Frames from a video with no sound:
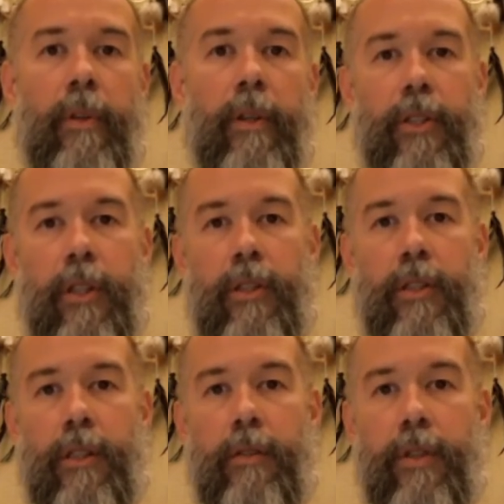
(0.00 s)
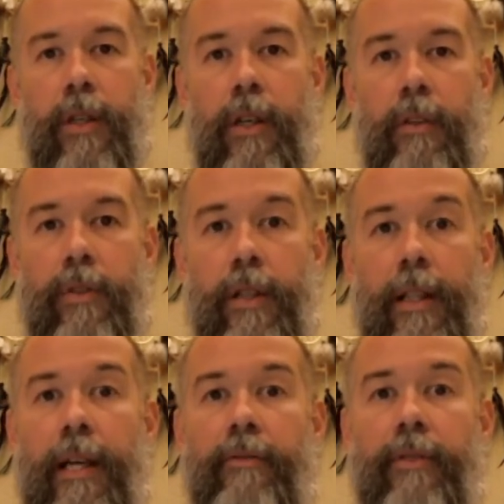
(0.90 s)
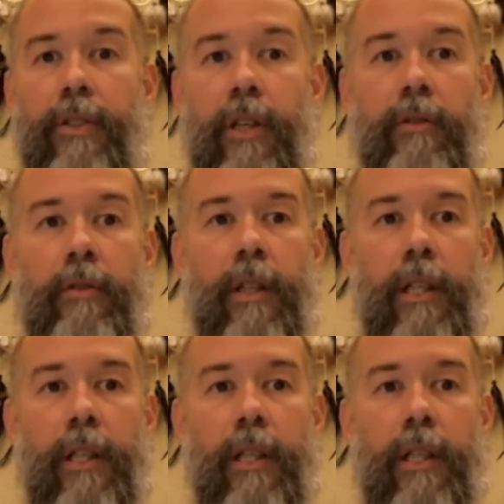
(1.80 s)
It shuts ourselves off to life in general.